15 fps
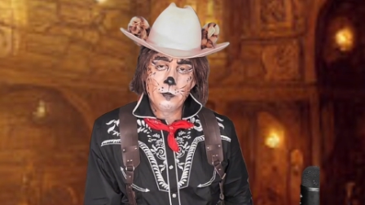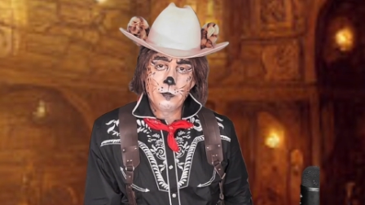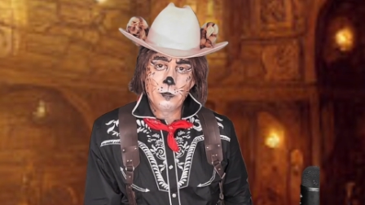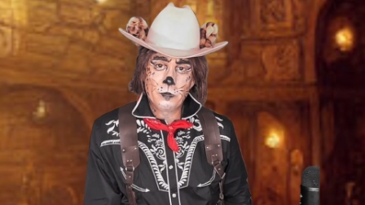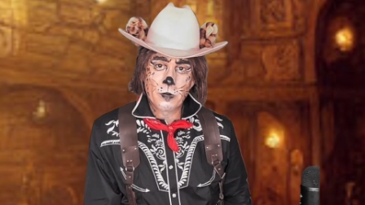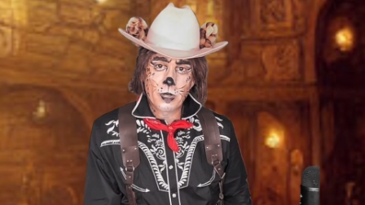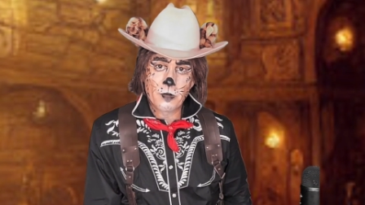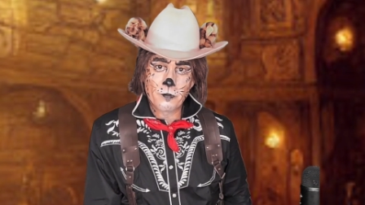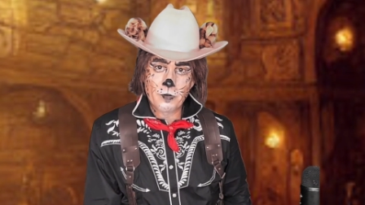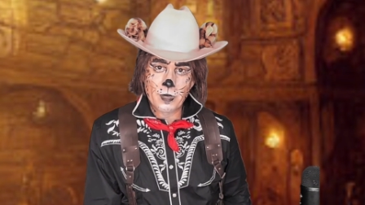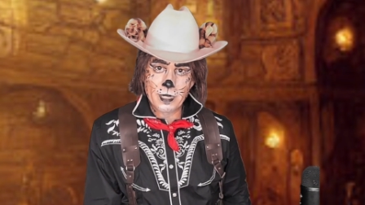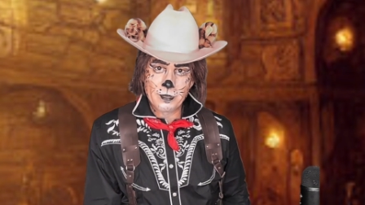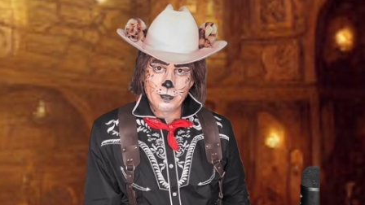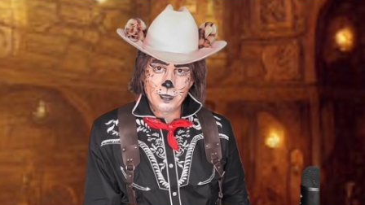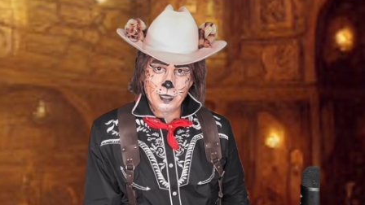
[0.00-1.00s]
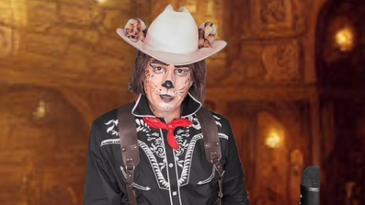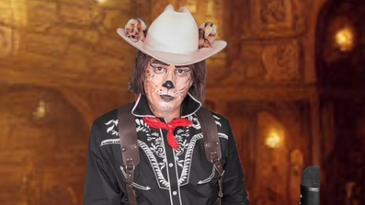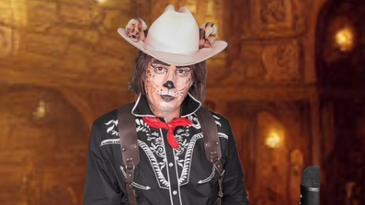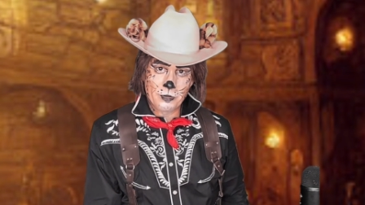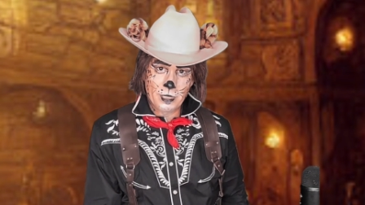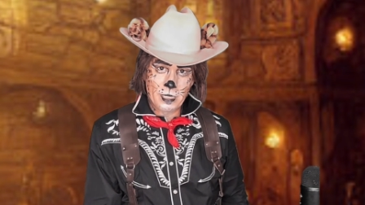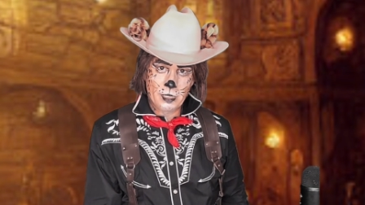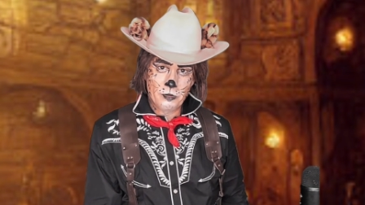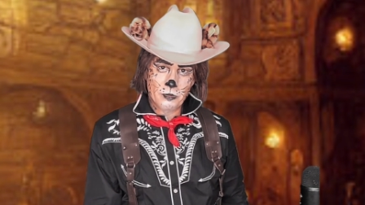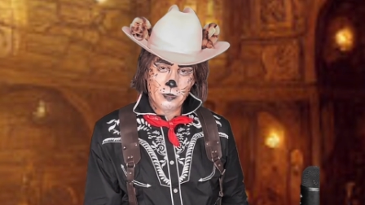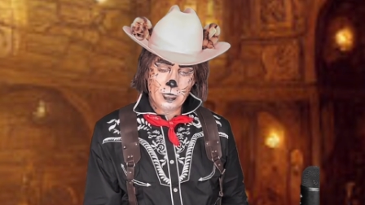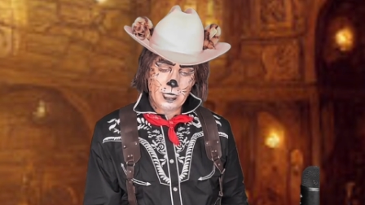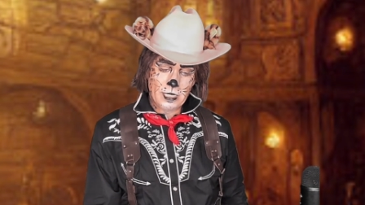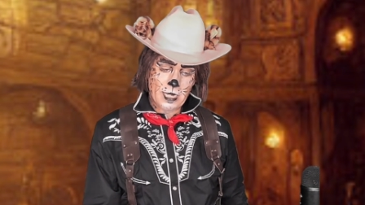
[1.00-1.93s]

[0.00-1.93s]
you to our final destination.